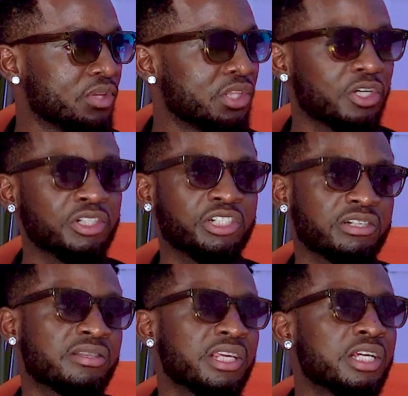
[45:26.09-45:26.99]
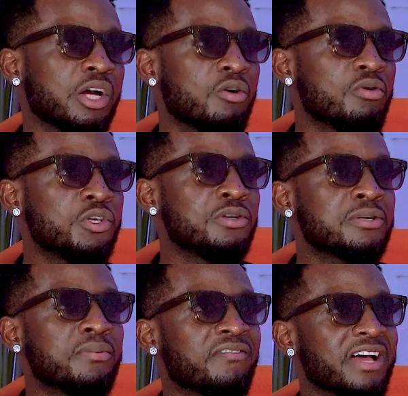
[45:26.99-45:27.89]
Don't just think
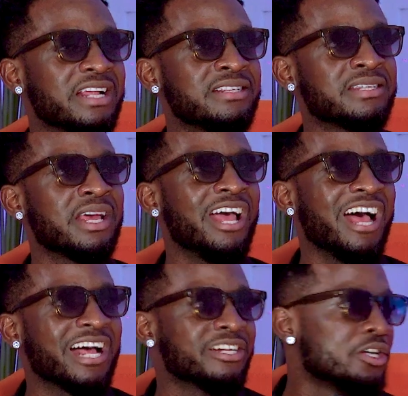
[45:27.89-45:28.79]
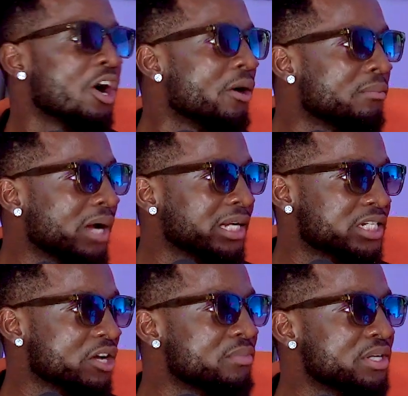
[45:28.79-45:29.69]
YouTube fans are
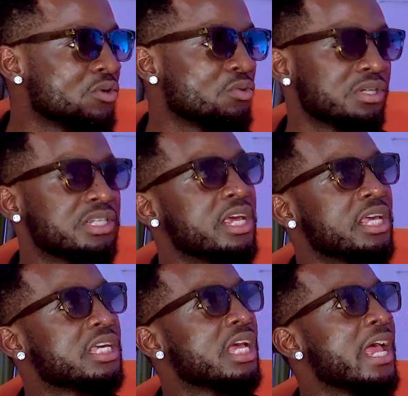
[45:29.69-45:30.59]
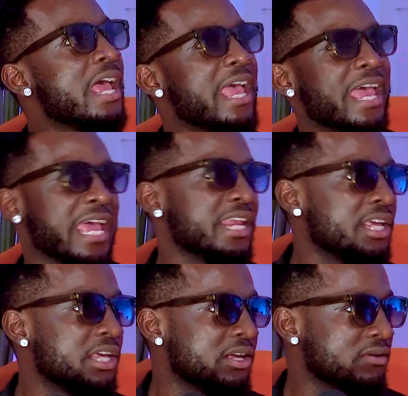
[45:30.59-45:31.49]
dummies who would take
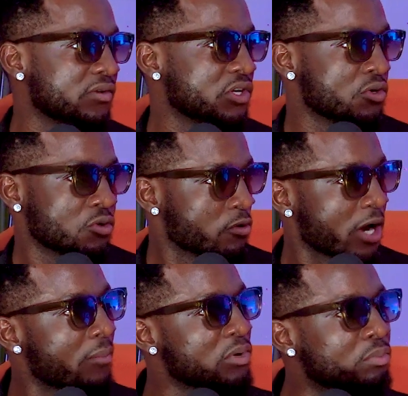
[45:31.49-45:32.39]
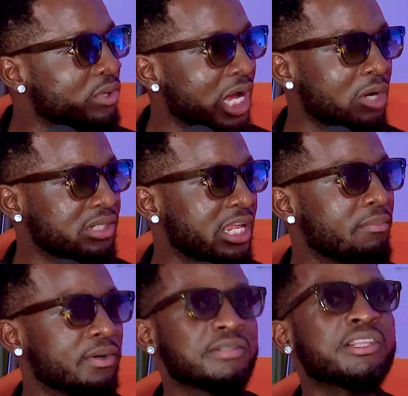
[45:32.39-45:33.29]
any crowd you put out there,
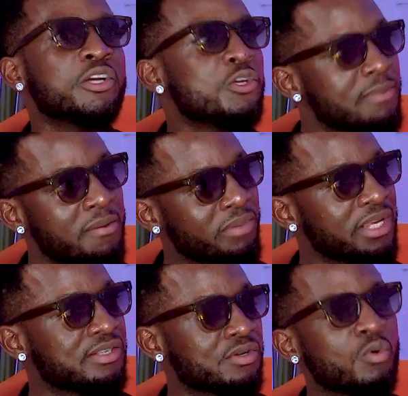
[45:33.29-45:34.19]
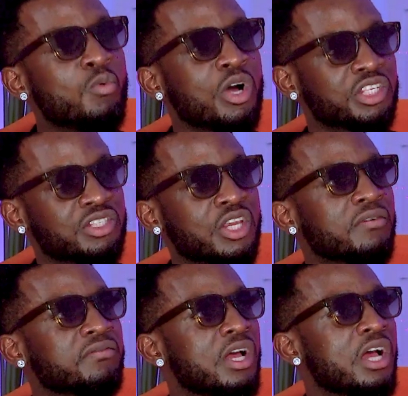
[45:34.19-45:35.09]
because there are human beings who watch
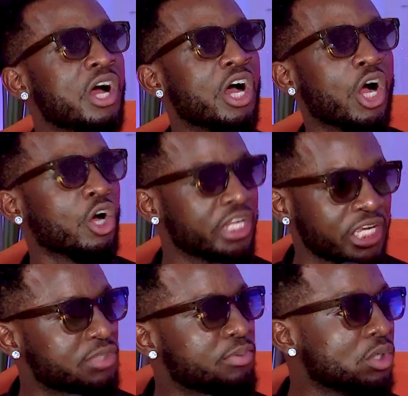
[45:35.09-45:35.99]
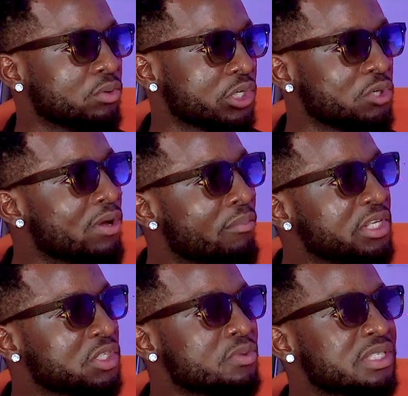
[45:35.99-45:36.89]
stuff on HBO. There are human
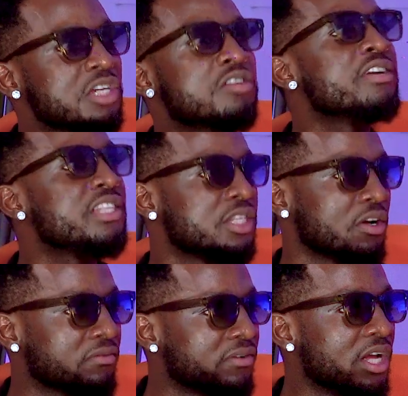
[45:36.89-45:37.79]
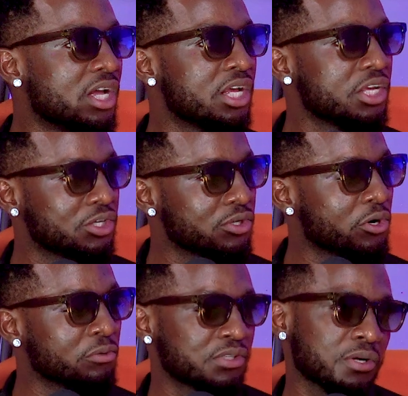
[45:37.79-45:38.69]
beings who see great stuff.
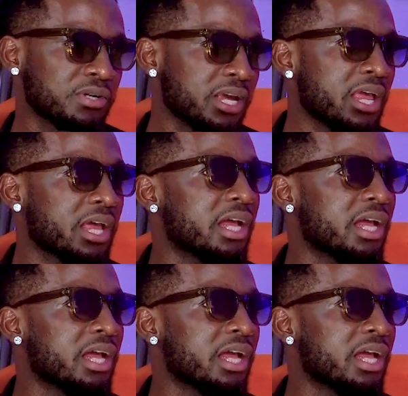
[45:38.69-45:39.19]
So yeah.